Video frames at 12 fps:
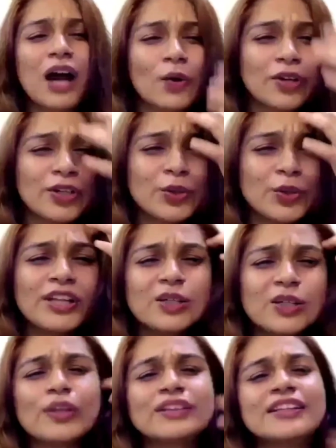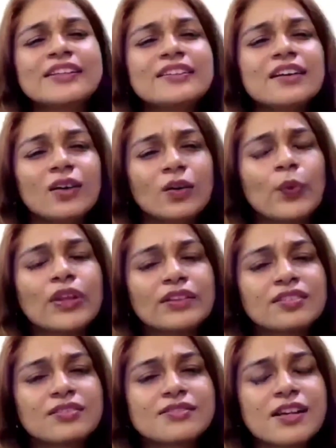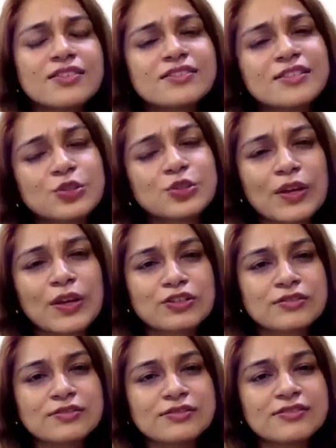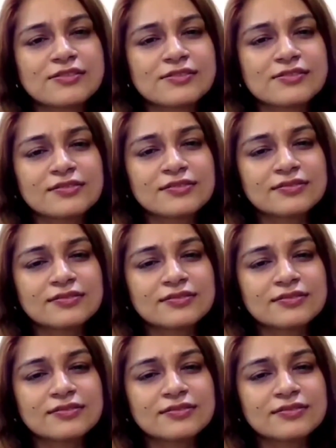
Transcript: how did you deal with the with such situations?